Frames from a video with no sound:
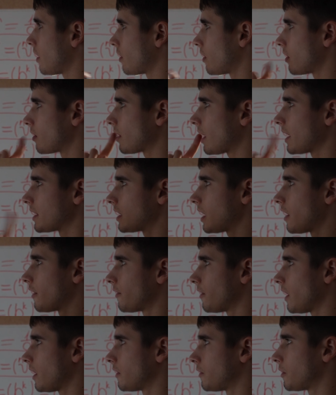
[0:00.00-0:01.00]
Right,
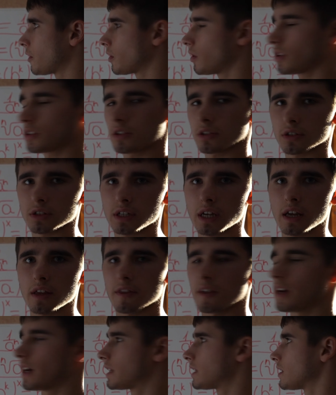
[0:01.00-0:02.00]
I forgot to say
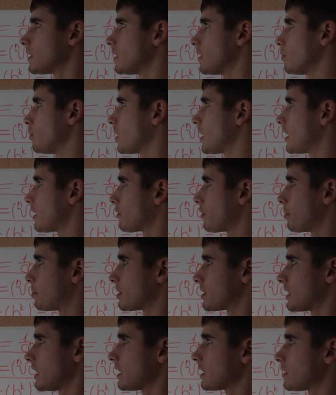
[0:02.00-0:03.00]
that we can
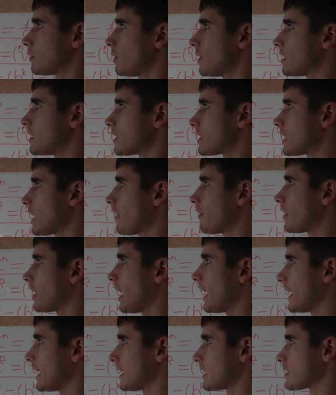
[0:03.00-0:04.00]
represent 27
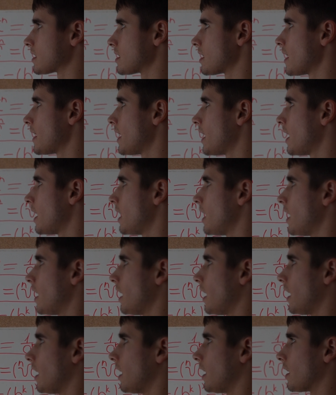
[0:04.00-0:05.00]
as
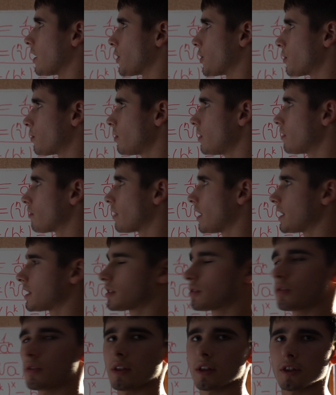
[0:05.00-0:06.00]
3
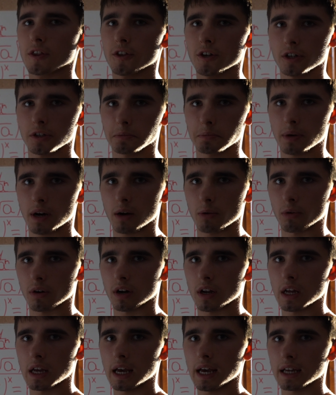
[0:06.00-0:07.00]
raised to the third
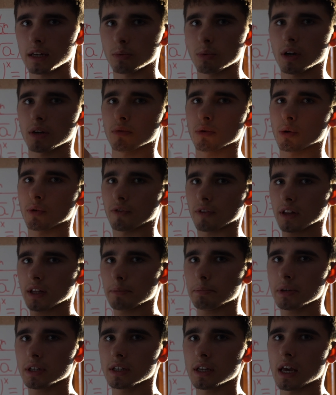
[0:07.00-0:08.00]
power. And when we
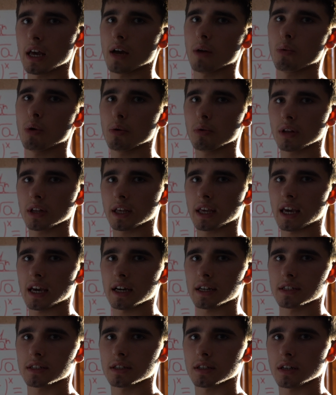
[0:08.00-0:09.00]
flip it, we will
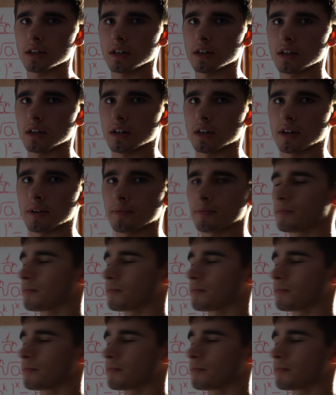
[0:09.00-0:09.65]
get 3